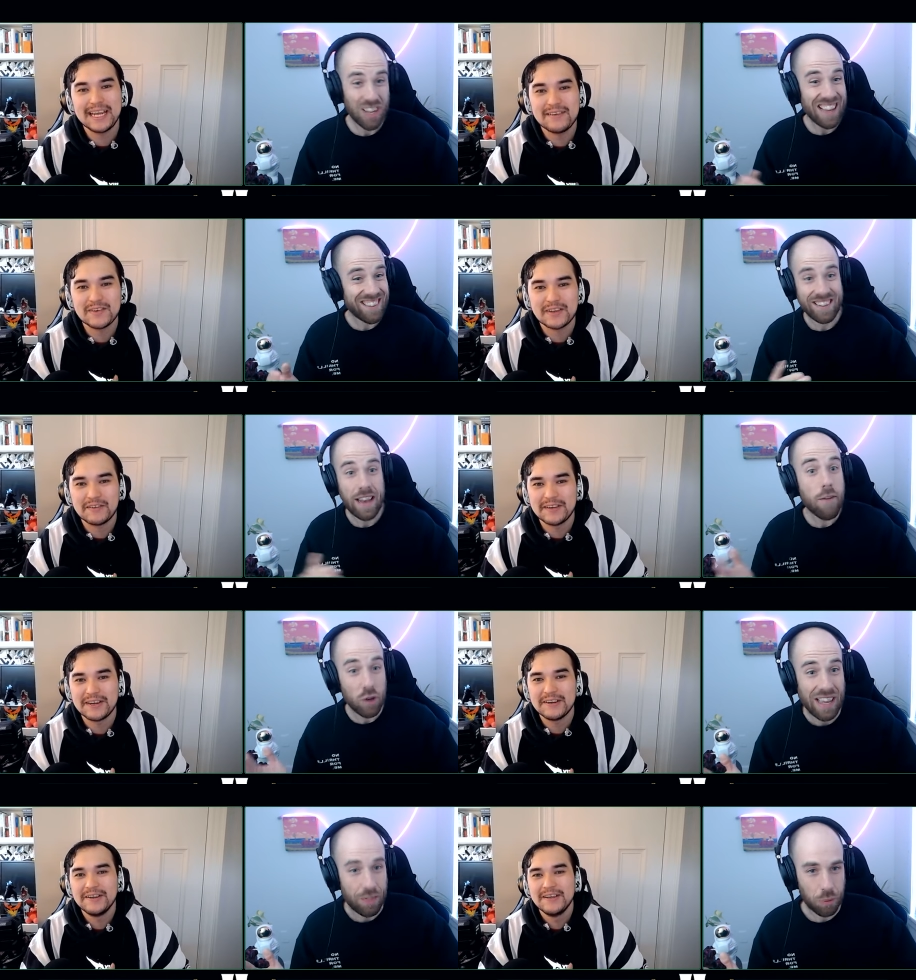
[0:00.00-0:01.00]
Speaker 1: guys never
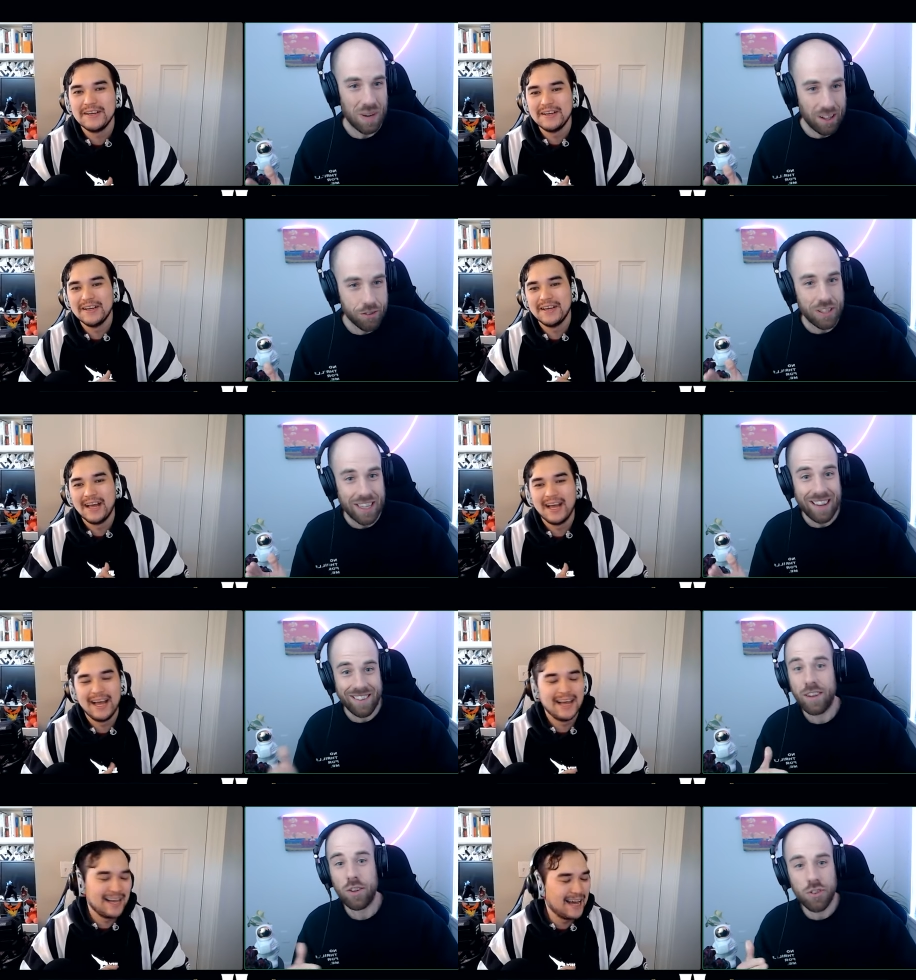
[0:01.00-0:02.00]
get three lck
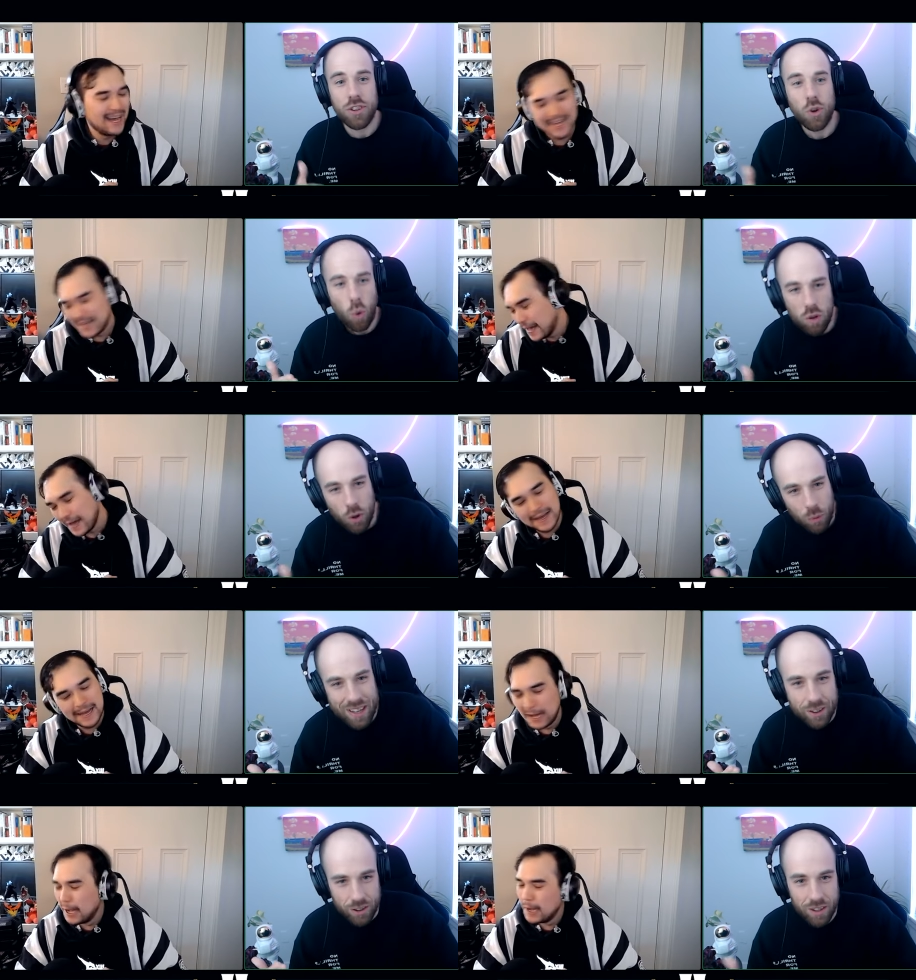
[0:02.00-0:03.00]
titles in their whole
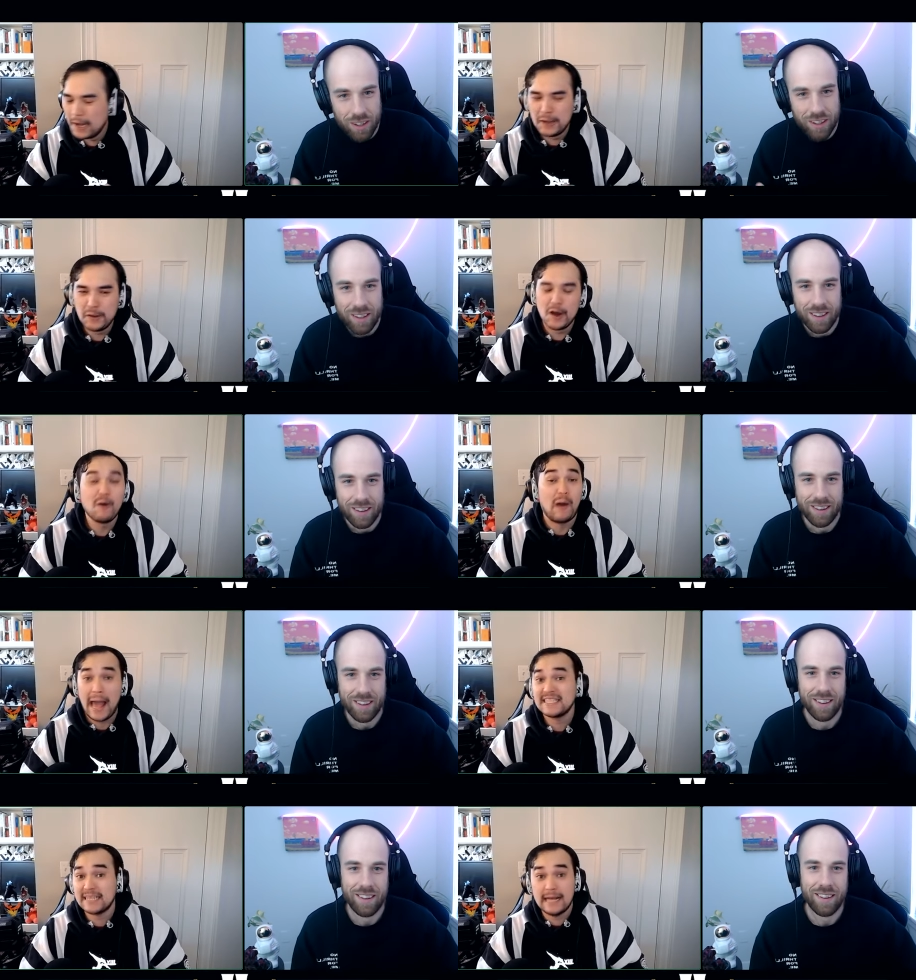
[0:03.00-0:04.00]
career
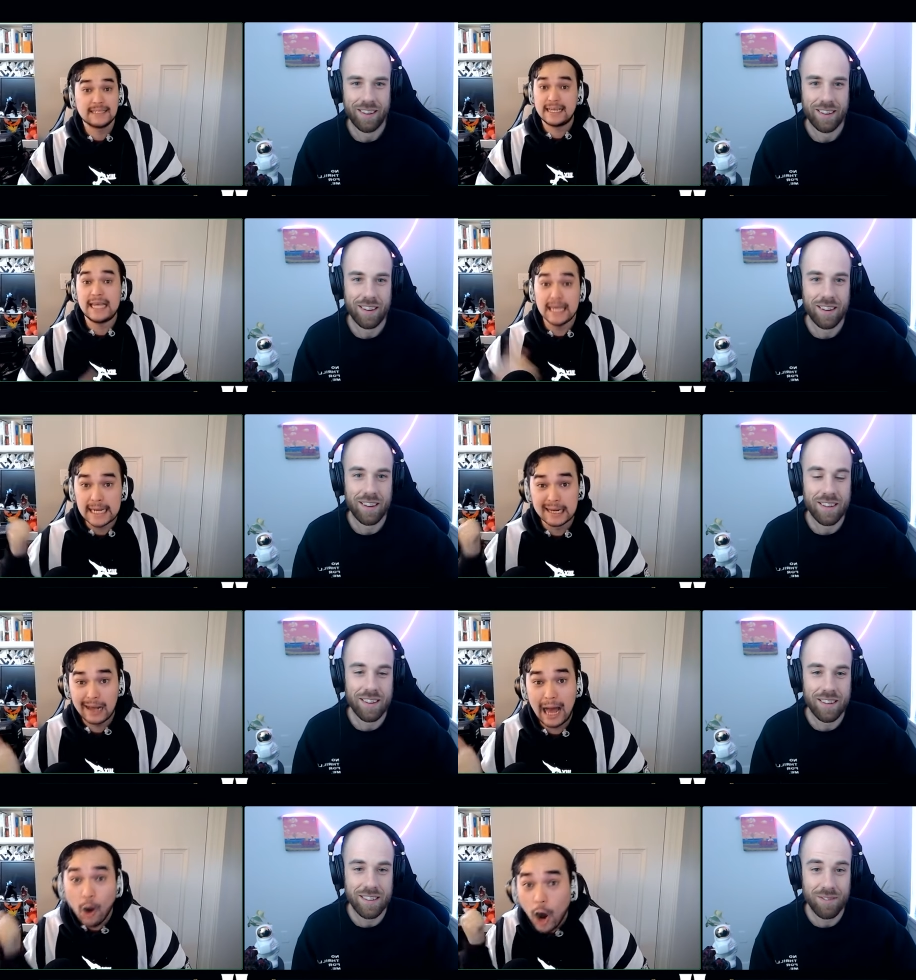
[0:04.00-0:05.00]
as, as
Speaker 2: keen
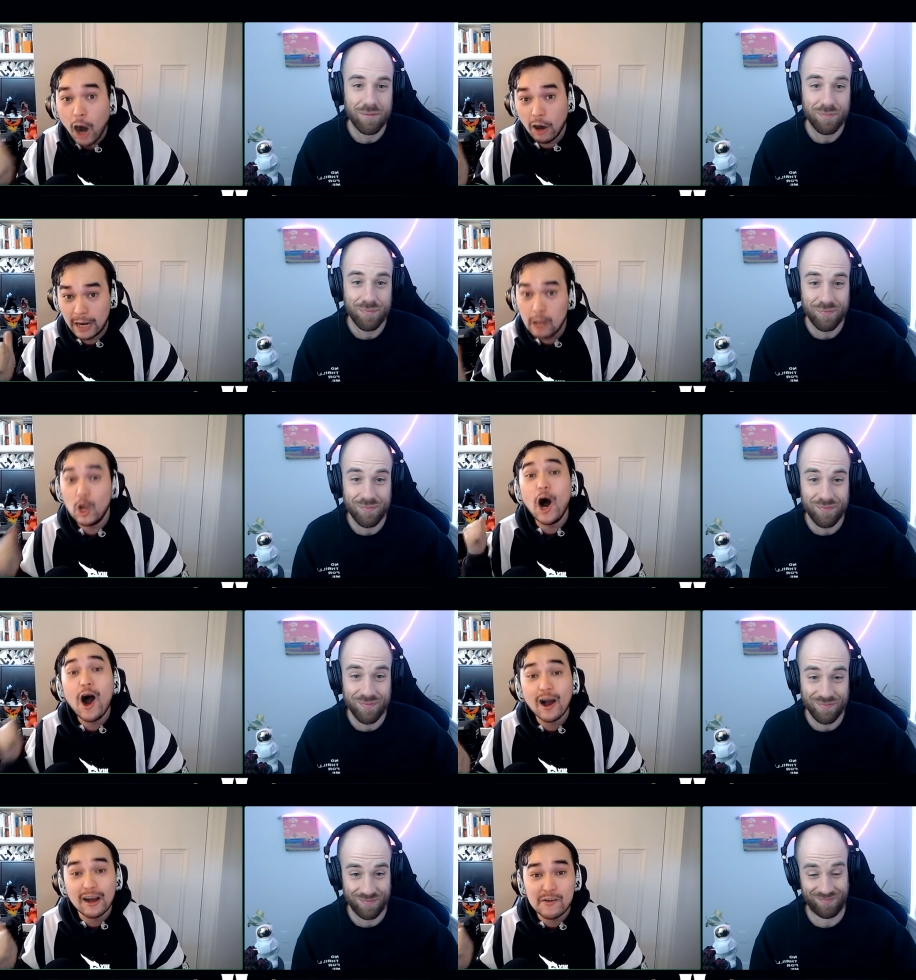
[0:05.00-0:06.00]
how hard how
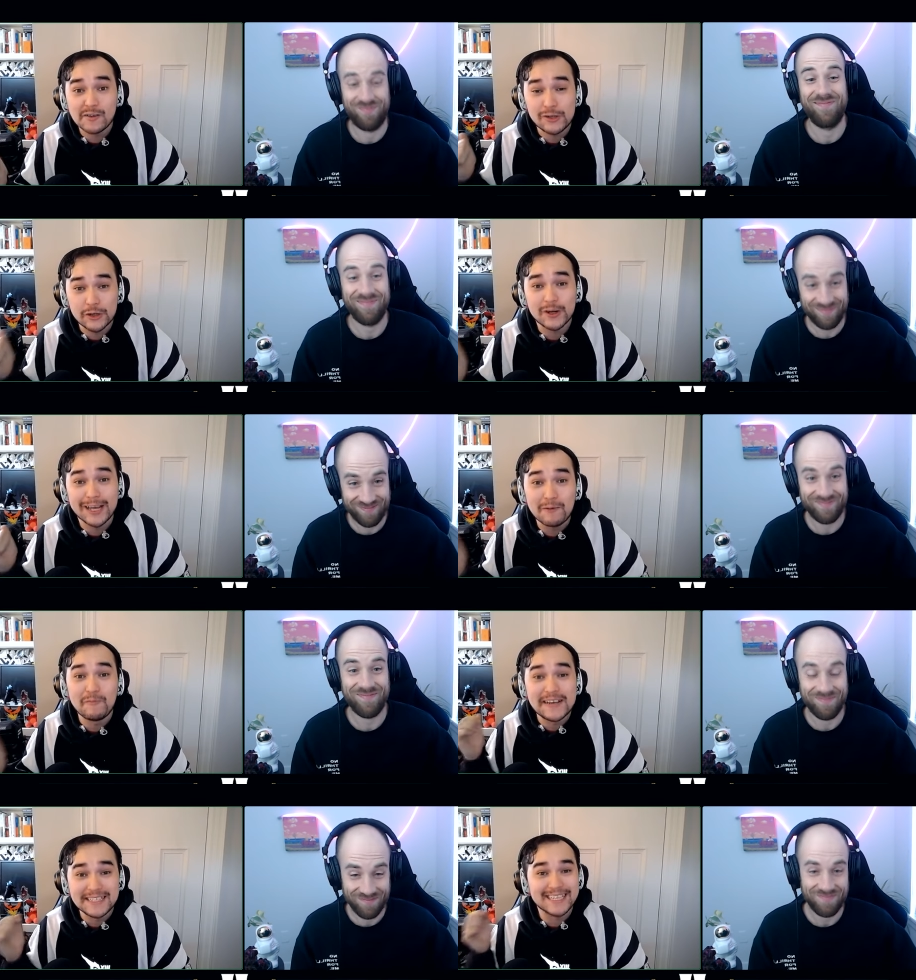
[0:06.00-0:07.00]
long of a journey it
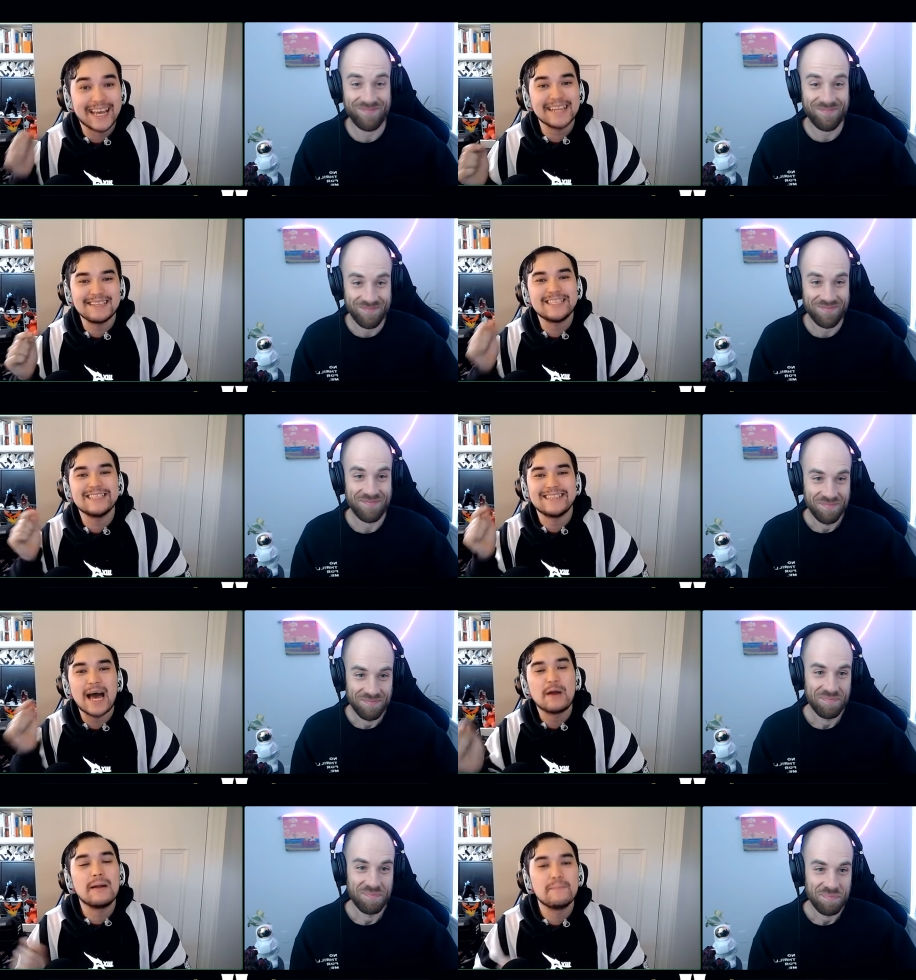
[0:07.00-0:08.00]
was to get to just that
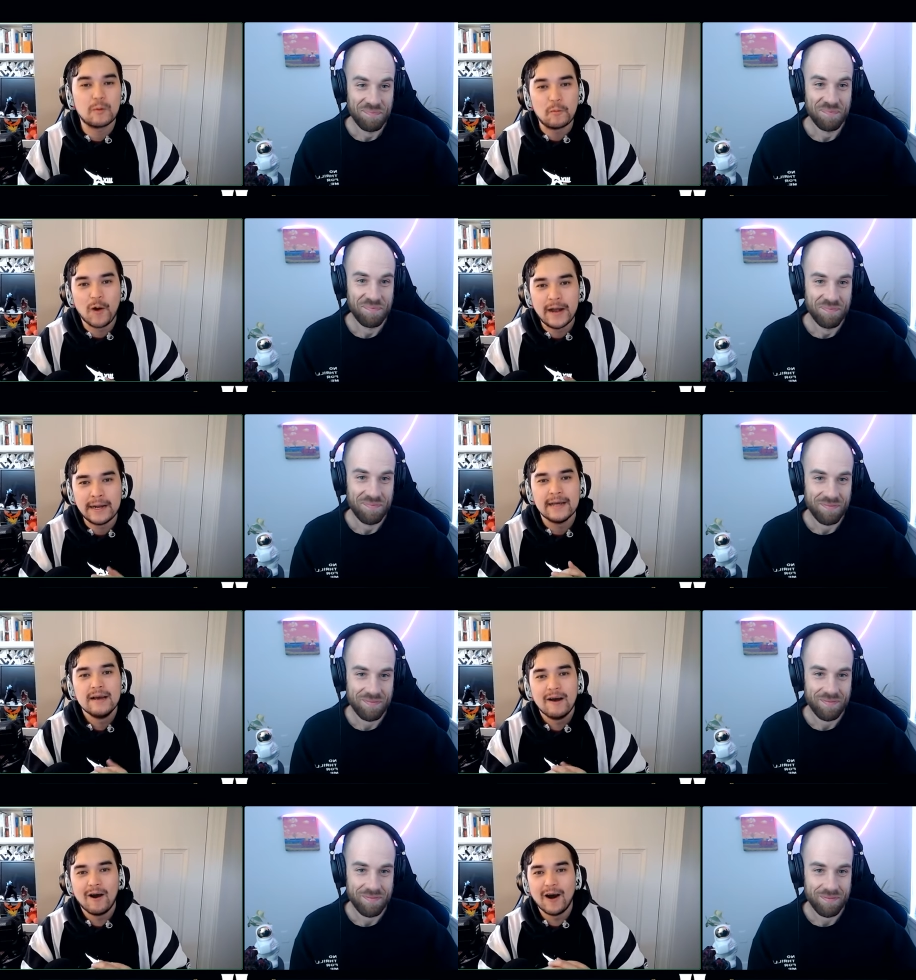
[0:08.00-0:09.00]
number one
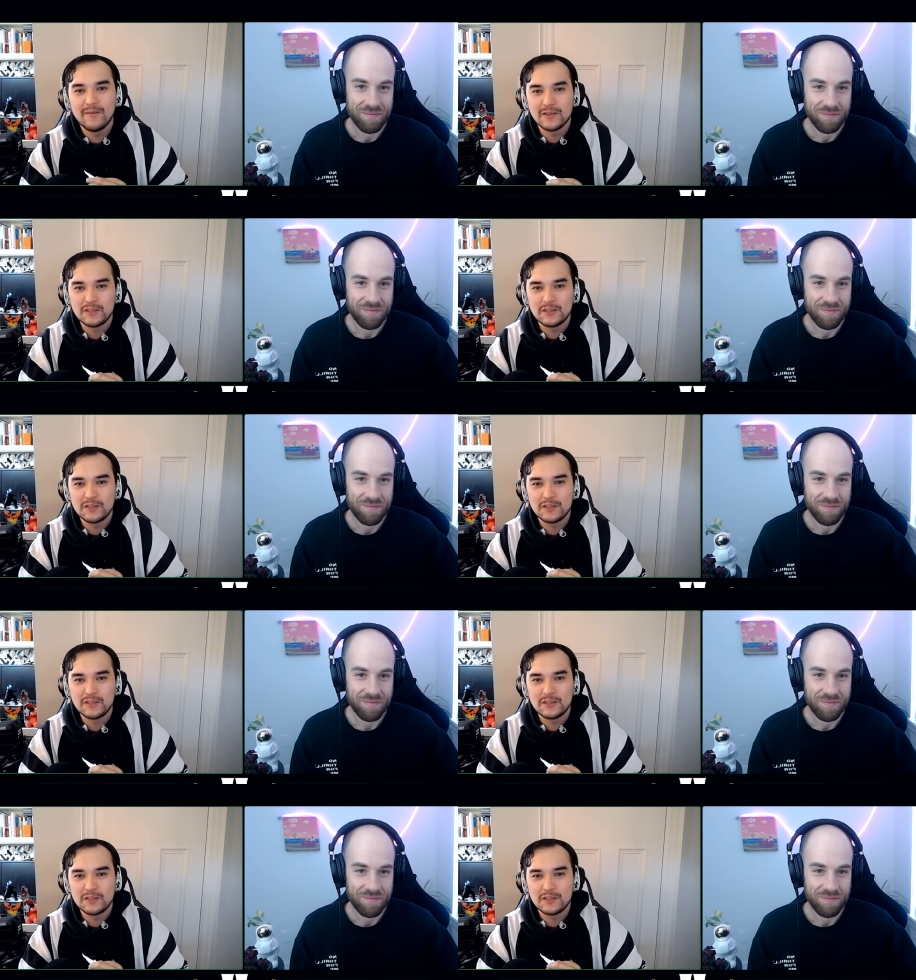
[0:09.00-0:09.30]
on the